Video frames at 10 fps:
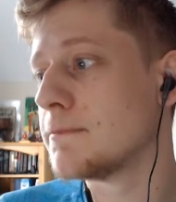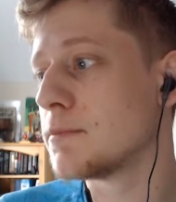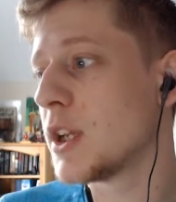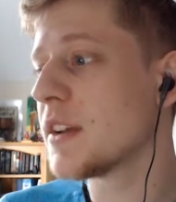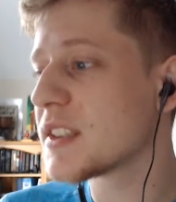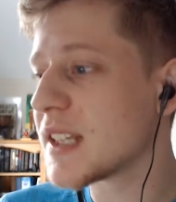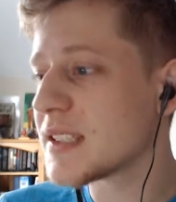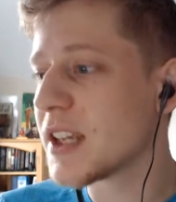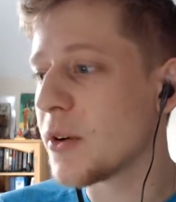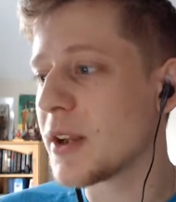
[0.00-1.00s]
We understand
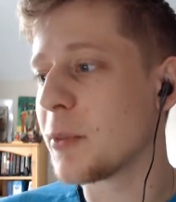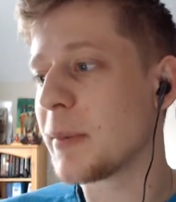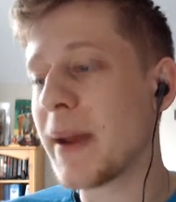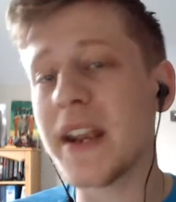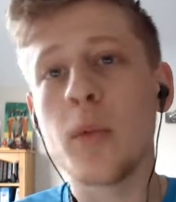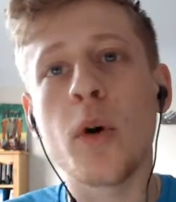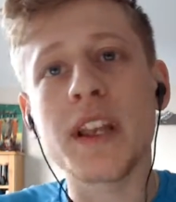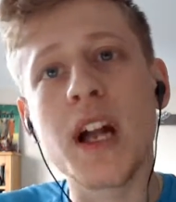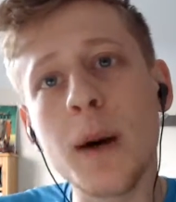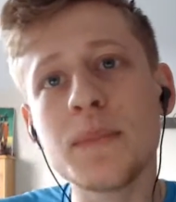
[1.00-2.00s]
Tilt a little bit better, what it
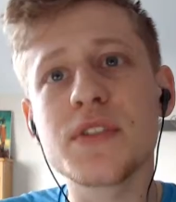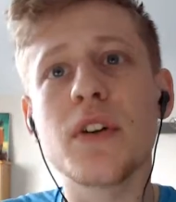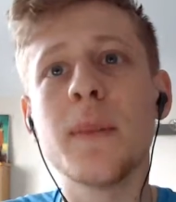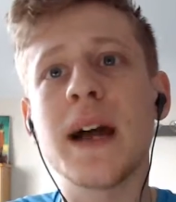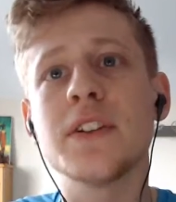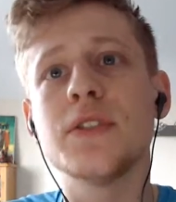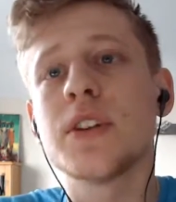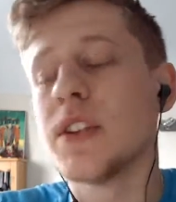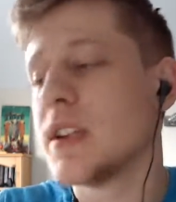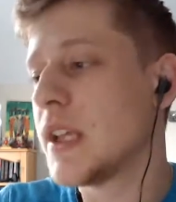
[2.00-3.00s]
comes from, how you
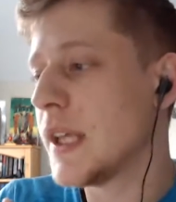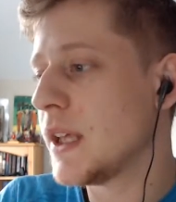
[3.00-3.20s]
can